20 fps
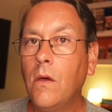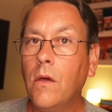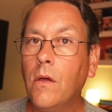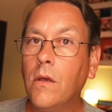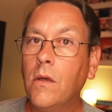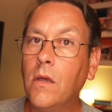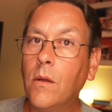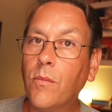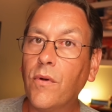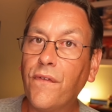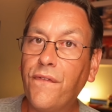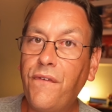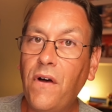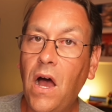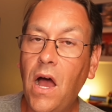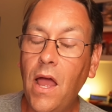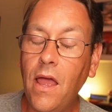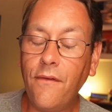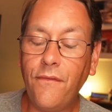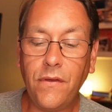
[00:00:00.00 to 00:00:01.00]
Number
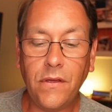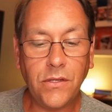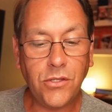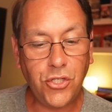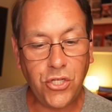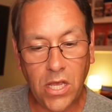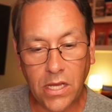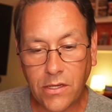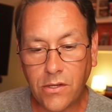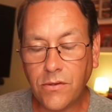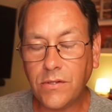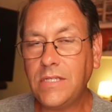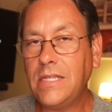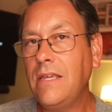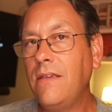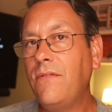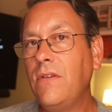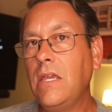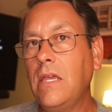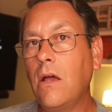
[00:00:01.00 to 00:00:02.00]
5, check your
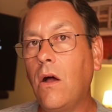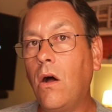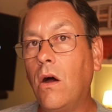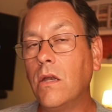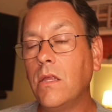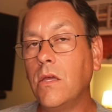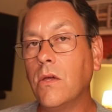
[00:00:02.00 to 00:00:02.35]
TV audio